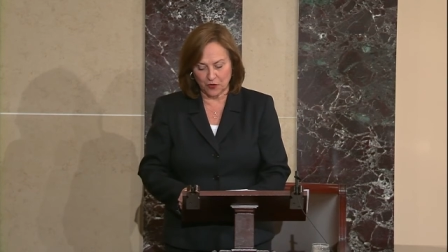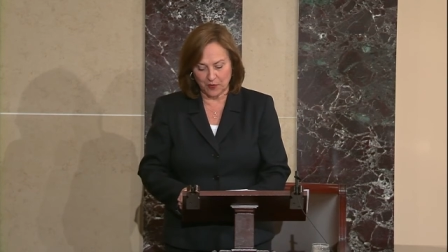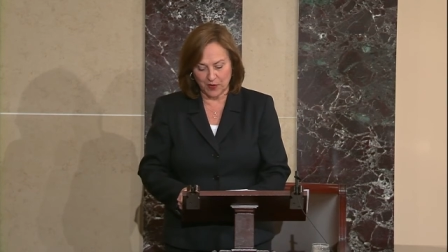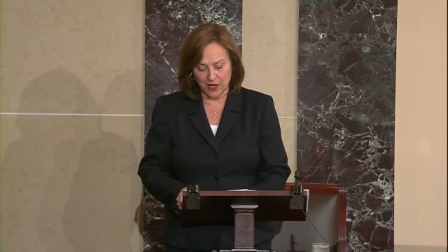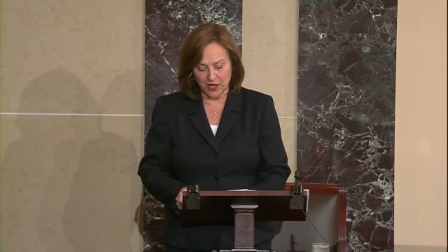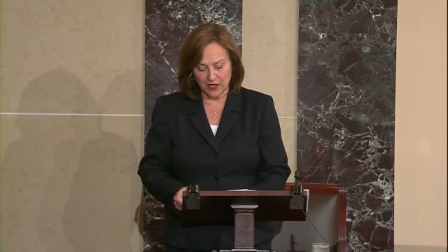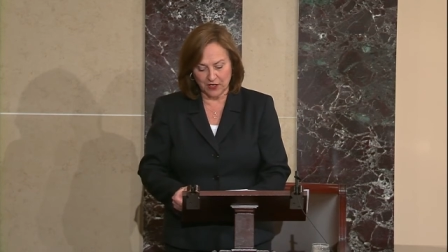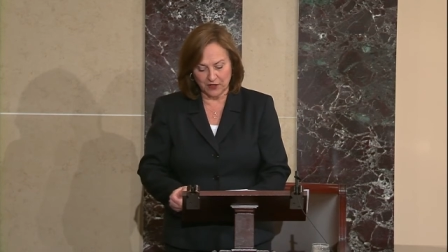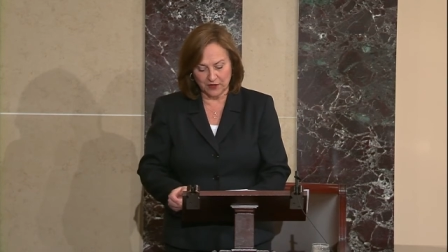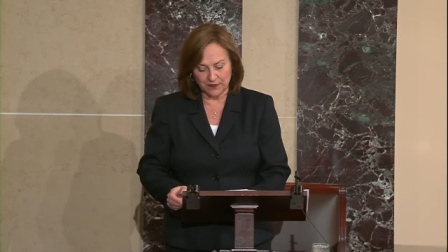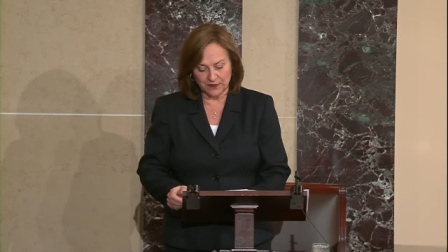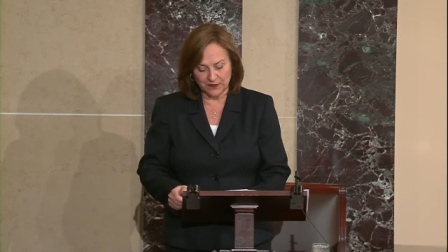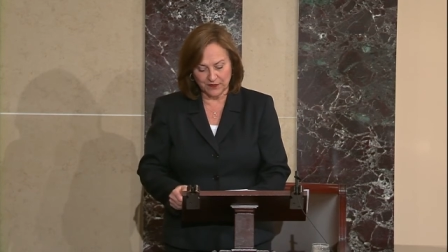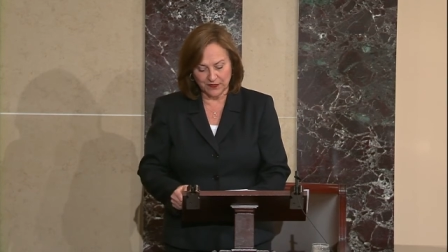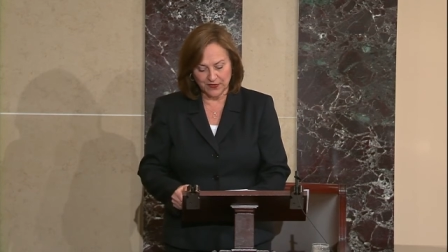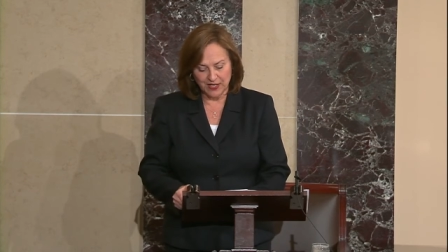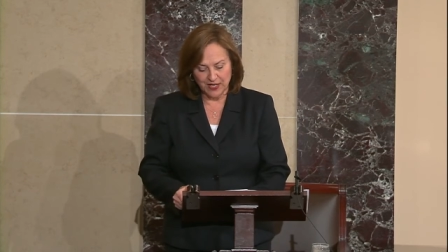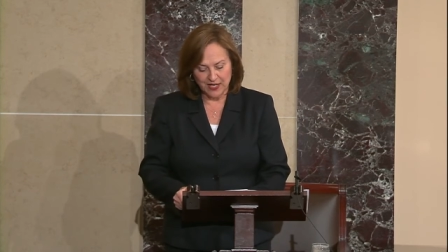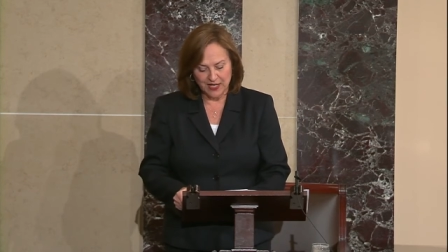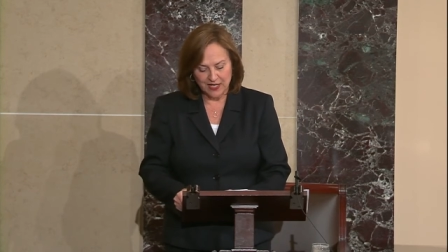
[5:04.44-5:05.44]
better.
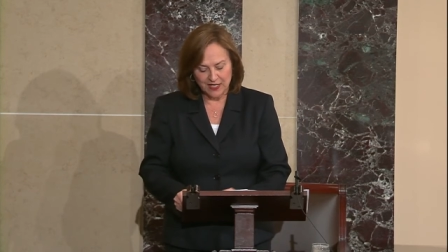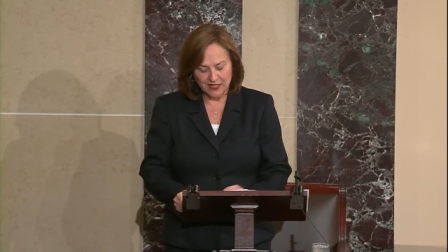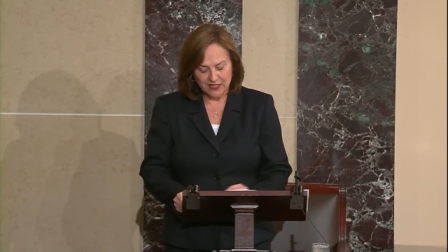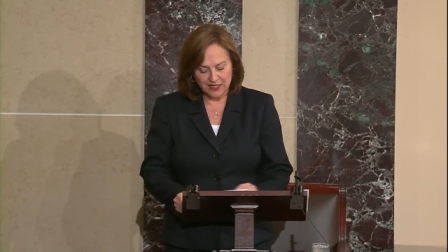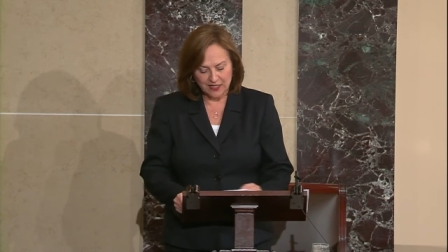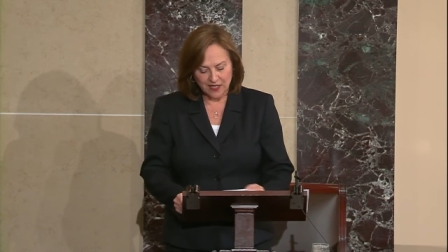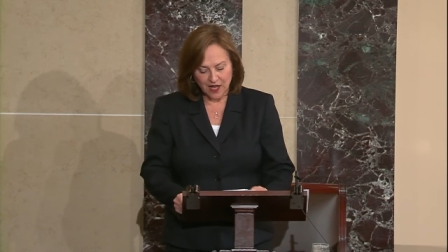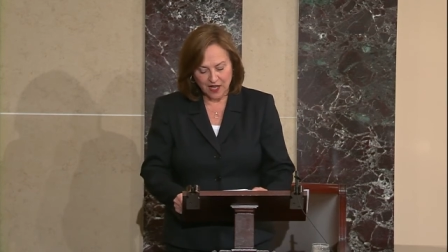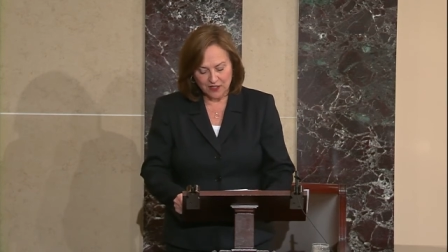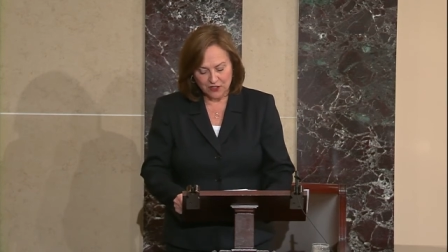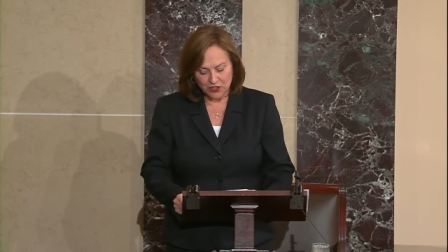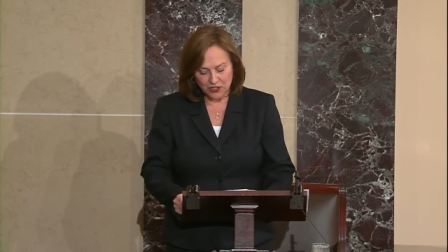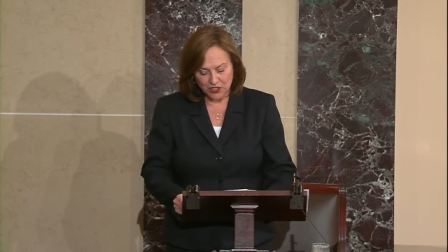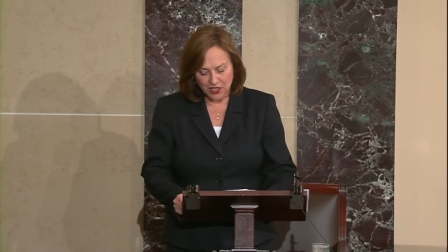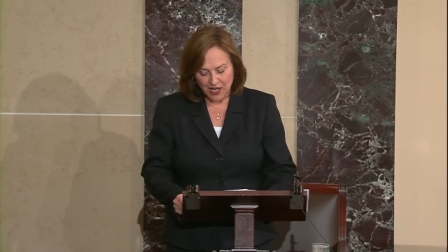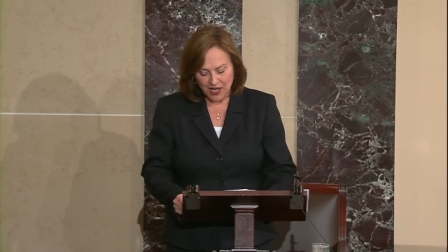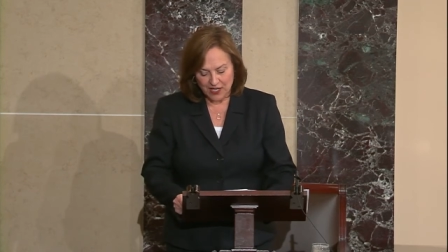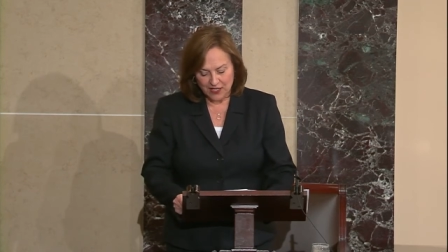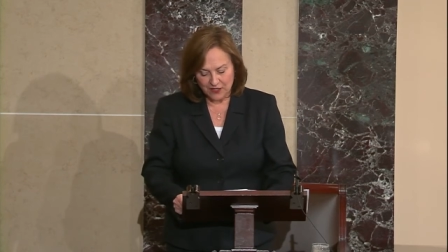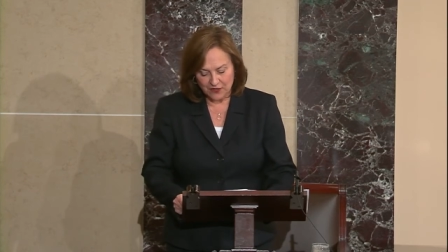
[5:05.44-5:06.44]
Scott
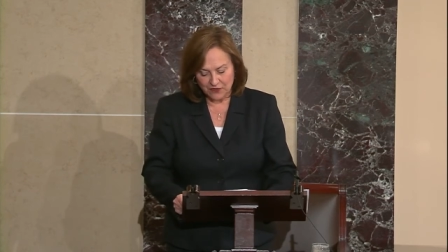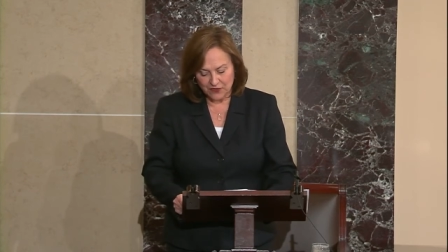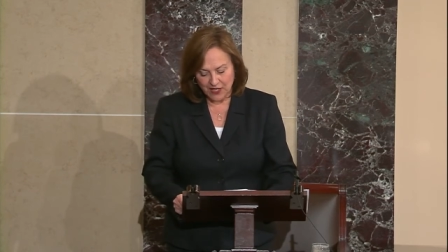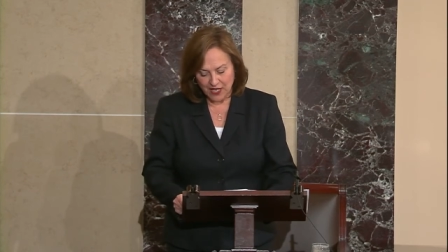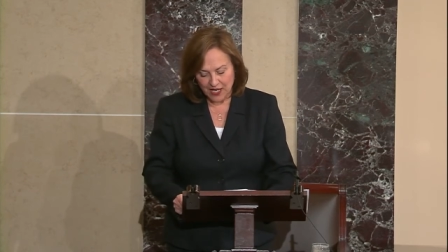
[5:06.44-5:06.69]
Shane of